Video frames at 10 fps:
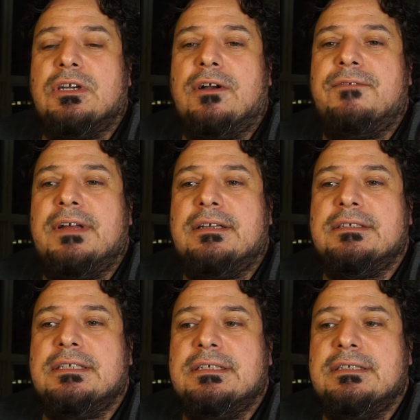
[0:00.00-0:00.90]
I found
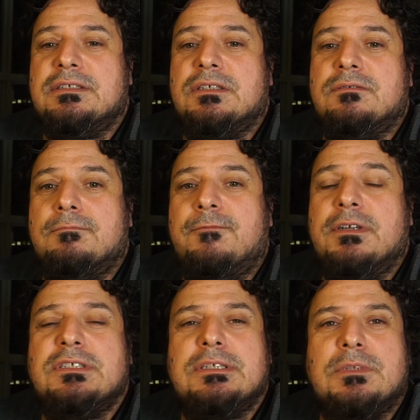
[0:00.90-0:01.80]
is very
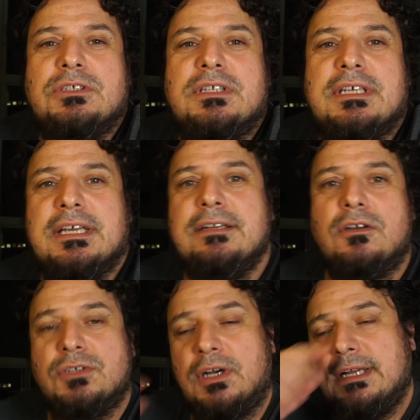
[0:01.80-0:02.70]
similar to the keto
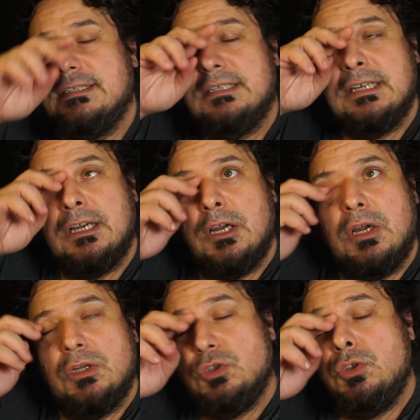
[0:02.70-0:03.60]
diet.
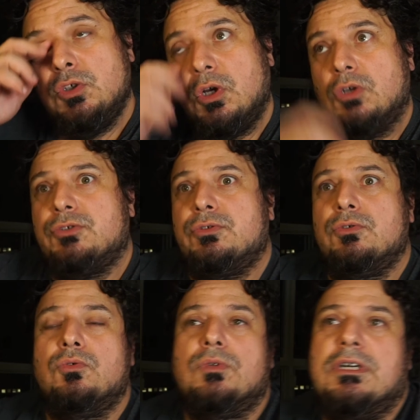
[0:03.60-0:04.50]
You go
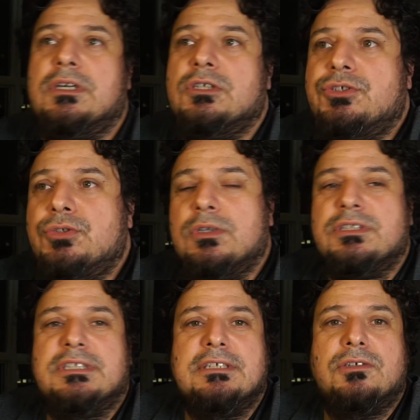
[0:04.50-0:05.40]
through a sugar
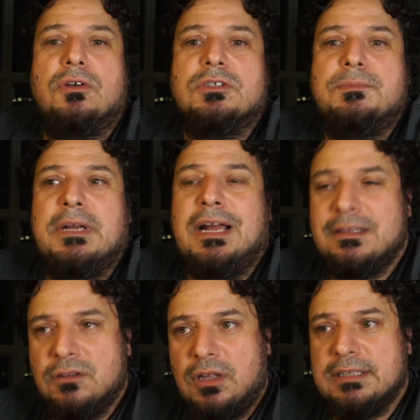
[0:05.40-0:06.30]
detox, but
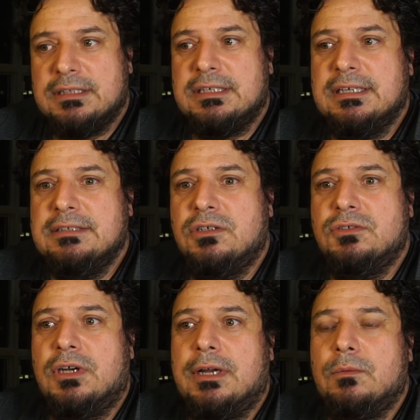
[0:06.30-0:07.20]
unlike the keto
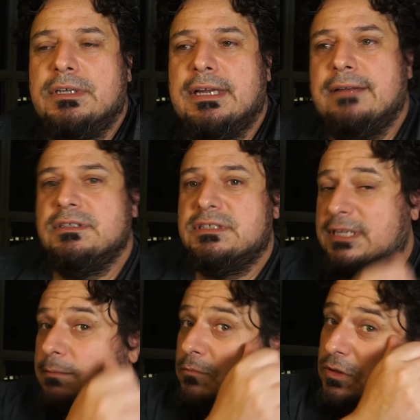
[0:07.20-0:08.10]
diet where you're having
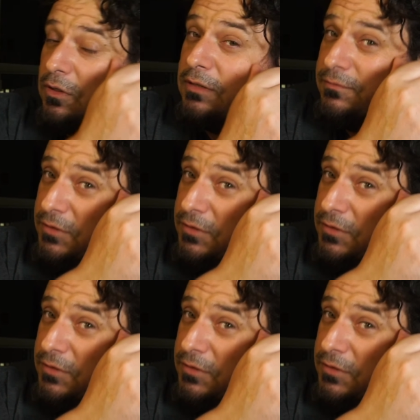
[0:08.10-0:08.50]
some kind of,